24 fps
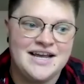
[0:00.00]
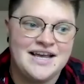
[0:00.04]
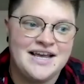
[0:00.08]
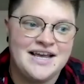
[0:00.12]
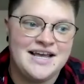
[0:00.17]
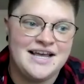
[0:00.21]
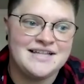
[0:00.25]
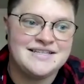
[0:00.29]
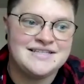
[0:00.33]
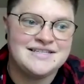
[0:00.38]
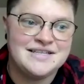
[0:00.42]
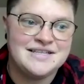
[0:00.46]

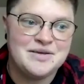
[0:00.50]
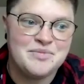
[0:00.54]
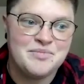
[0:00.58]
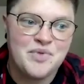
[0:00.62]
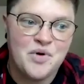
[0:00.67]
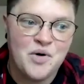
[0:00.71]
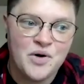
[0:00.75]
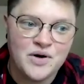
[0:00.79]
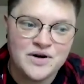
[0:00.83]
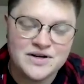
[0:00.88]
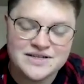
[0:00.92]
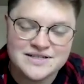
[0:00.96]
it's the
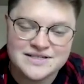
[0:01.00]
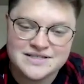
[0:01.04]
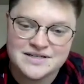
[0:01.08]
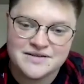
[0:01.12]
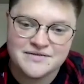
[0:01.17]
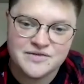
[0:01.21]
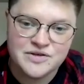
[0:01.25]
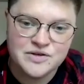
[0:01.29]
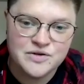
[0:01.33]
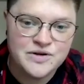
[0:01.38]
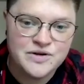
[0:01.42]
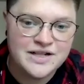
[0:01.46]
importance
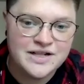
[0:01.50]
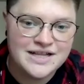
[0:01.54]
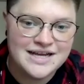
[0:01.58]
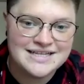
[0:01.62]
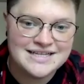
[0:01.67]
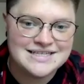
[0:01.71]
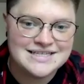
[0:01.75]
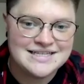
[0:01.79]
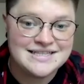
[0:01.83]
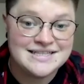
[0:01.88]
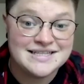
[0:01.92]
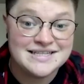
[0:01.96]
of
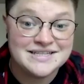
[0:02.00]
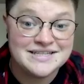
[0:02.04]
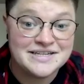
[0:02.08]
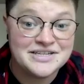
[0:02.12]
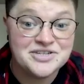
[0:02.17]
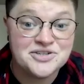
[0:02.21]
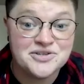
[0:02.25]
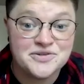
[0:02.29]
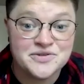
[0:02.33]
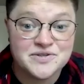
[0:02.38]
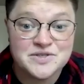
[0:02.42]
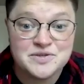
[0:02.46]
utilizing the
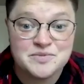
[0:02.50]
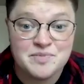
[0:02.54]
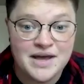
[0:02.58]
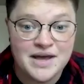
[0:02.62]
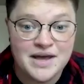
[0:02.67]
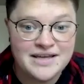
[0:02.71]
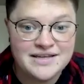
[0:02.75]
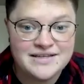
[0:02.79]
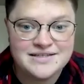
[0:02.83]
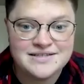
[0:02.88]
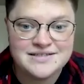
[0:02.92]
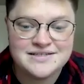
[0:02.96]
digital
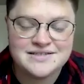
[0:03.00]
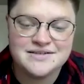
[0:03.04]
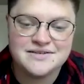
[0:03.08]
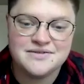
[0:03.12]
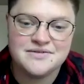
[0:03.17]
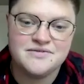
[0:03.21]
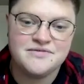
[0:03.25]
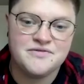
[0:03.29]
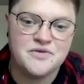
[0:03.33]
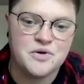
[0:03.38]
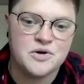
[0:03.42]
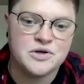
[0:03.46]
space
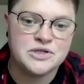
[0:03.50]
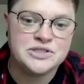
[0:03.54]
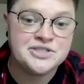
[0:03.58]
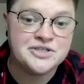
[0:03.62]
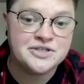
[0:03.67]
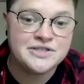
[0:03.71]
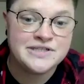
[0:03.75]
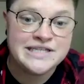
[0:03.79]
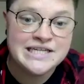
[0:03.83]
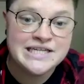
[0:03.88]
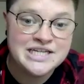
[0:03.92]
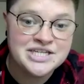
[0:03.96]
for
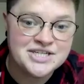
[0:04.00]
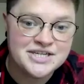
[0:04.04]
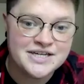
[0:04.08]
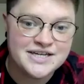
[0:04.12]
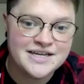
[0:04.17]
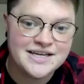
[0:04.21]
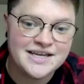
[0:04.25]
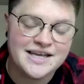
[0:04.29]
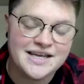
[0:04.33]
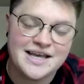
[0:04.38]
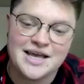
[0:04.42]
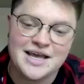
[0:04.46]

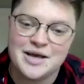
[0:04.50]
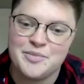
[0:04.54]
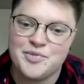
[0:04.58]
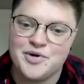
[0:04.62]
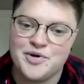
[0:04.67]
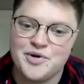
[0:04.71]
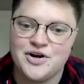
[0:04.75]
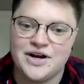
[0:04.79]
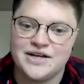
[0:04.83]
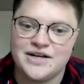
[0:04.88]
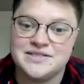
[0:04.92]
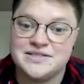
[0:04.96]
strategic and
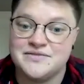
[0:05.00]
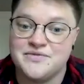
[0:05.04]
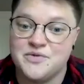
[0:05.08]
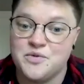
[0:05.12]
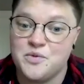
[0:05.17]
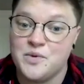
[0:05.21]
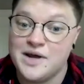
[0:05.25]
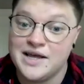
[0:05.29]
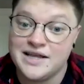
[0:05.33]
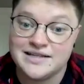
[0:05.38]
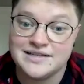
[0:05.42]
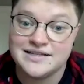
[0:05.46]
progressive
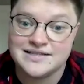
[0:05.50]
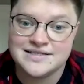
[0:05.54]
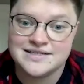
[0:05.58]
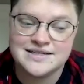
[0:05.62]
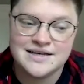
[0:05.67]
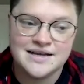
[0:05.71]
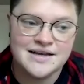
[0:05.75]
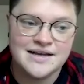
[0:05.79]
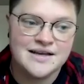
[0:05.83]
wins.